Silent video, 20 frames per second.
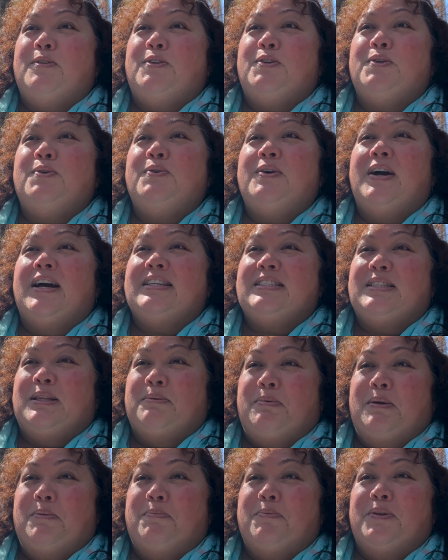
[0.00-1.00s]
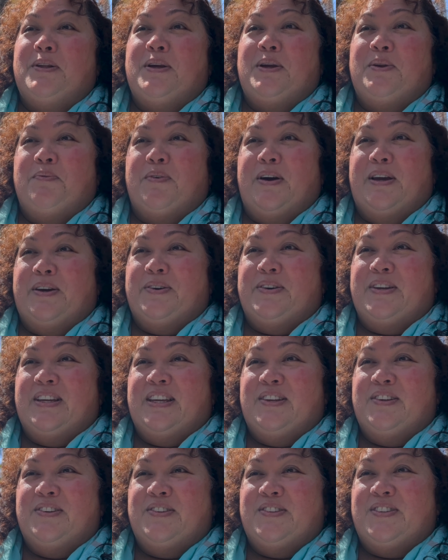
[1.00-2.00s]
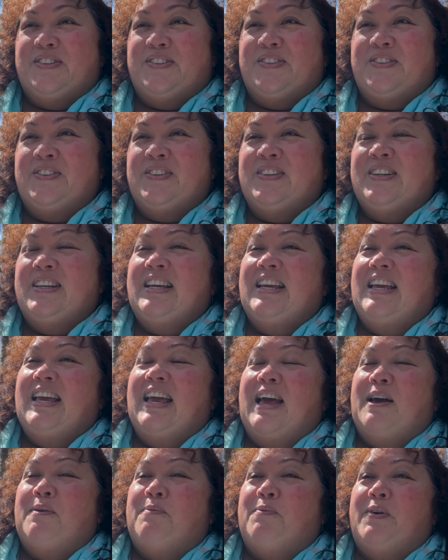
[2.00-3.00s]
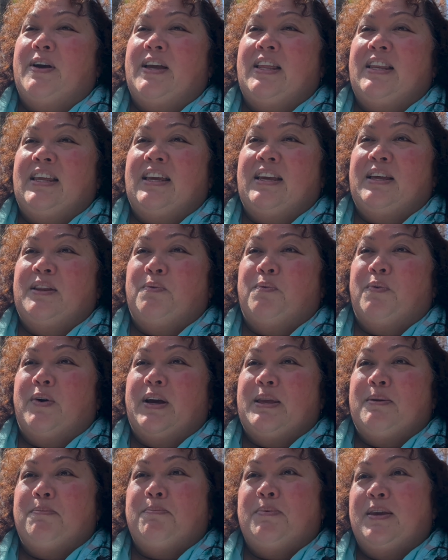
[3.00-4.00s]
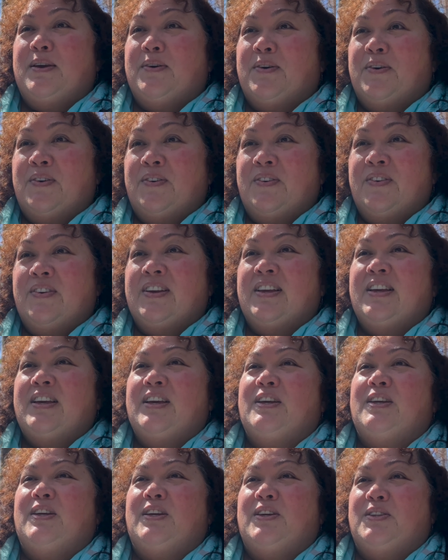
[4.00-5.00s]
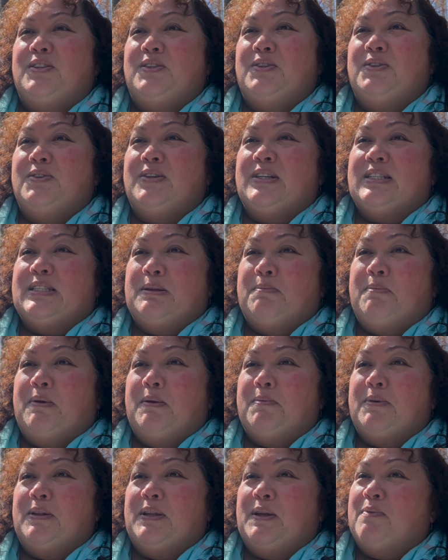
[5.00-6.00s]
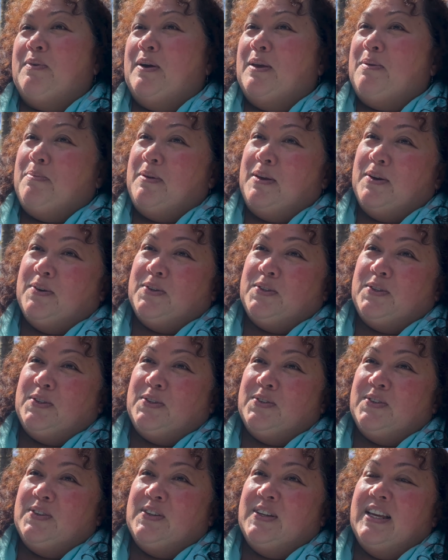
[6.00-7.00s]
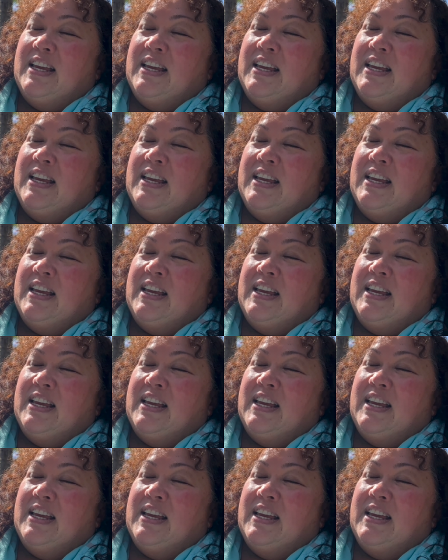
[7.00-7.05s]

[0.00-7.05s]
do as the people in Waiohinu do, and when in Waipio, you do as the people in Waipio do.